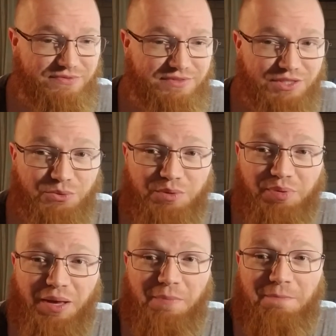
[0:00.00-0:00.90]
you would
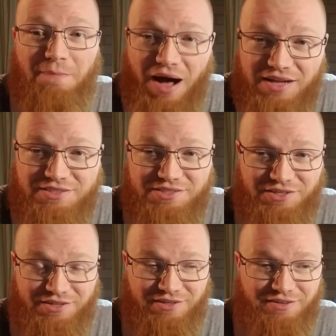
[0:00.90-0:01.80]
be a
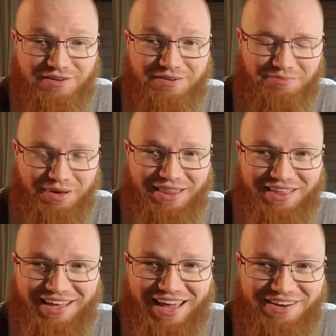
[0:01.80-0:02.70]
monster by
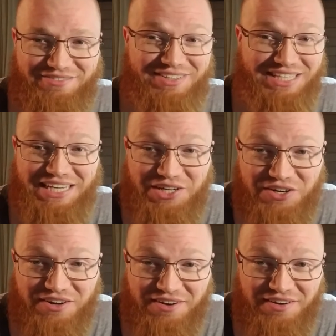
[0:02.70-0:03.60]
the end of a
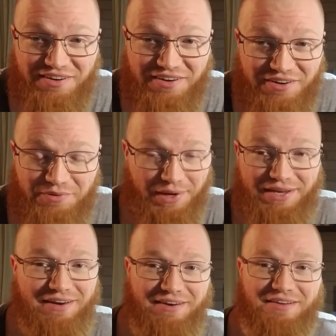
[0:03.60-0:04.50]
year, right?